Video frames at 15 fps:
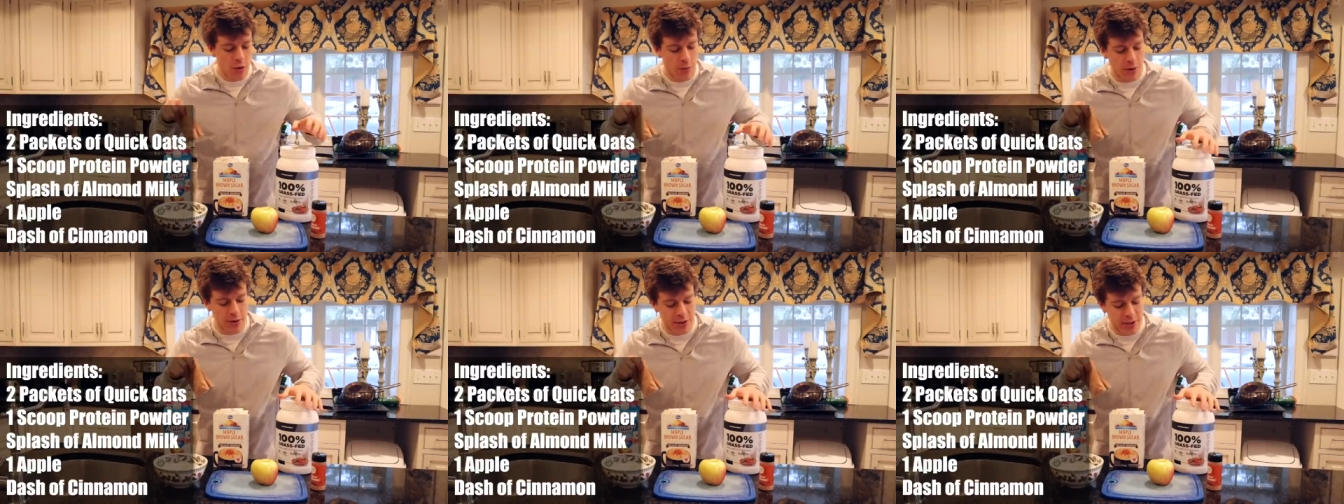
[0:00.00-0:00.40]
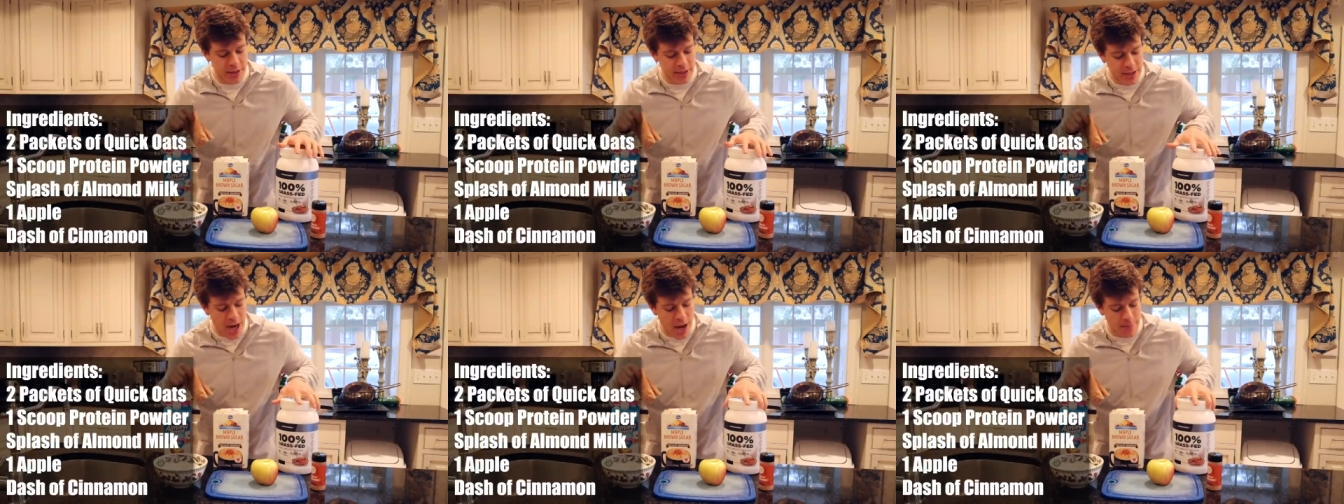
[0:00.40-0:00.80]
We're also
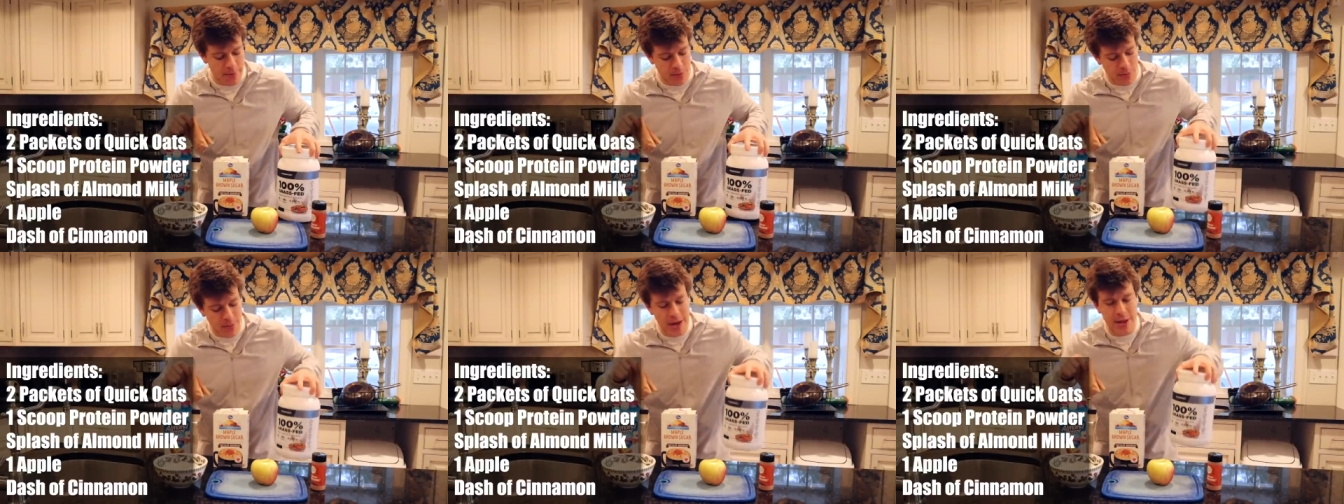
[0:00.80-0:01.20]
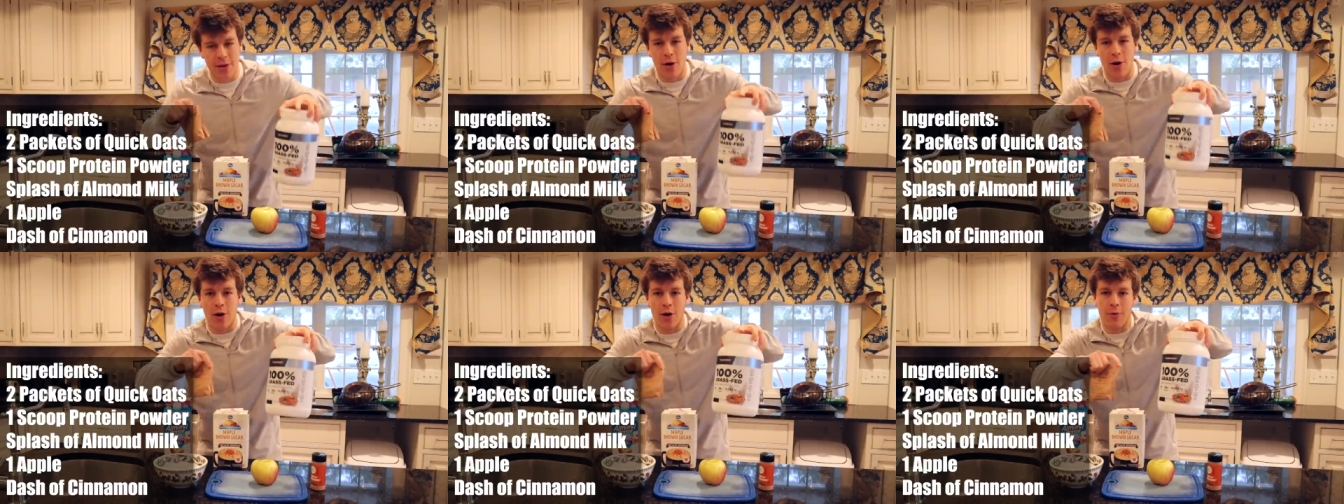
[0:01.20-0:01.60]
gonna top it
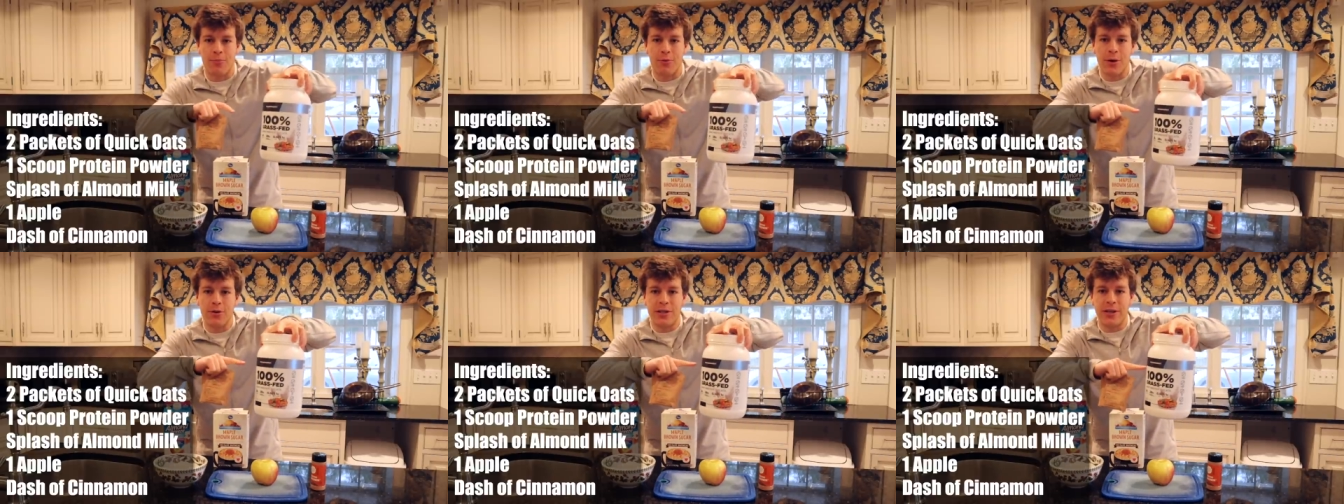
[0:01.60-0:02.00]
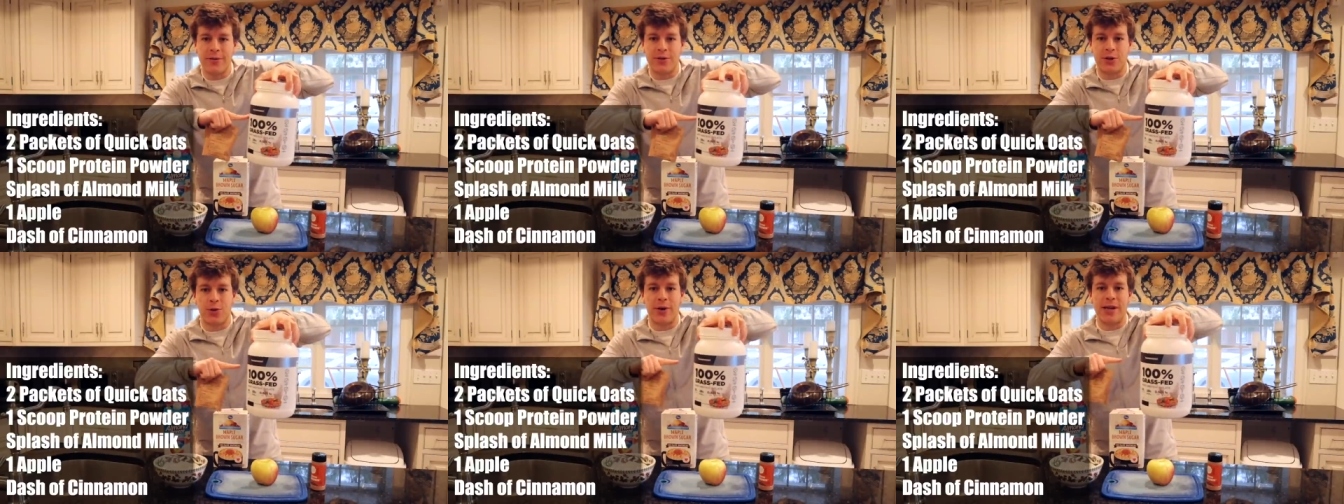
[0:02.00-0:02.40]
with our protein
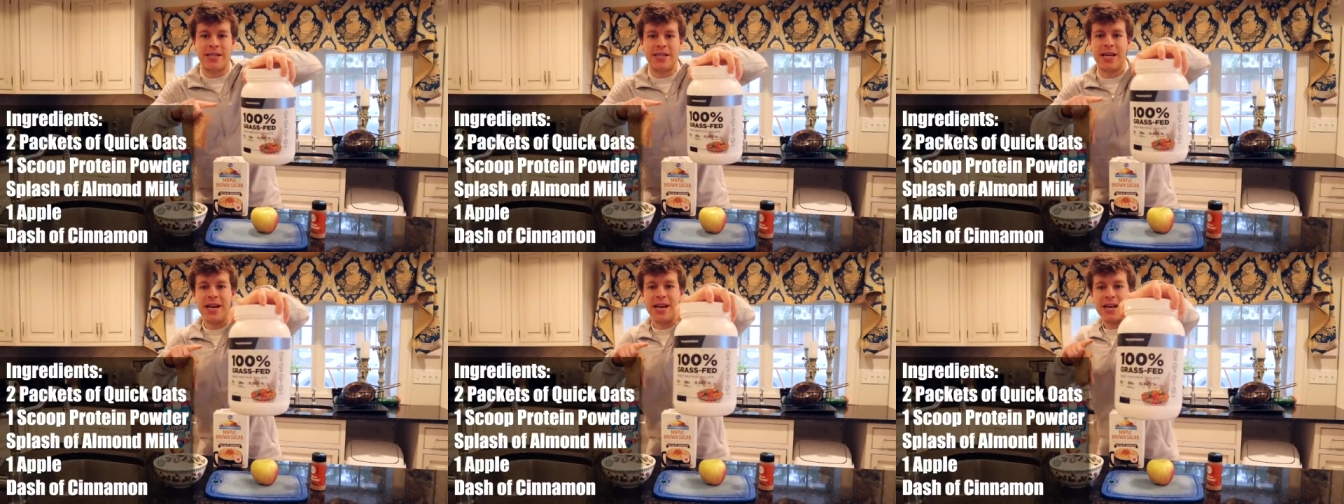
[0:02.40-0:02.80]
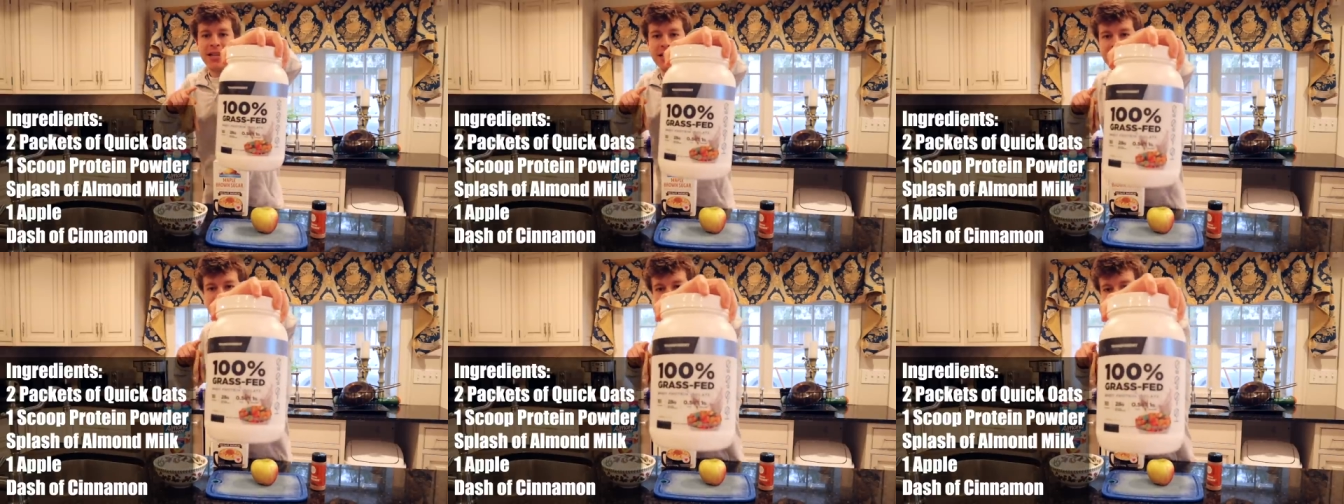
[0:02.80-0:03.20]
of choice. This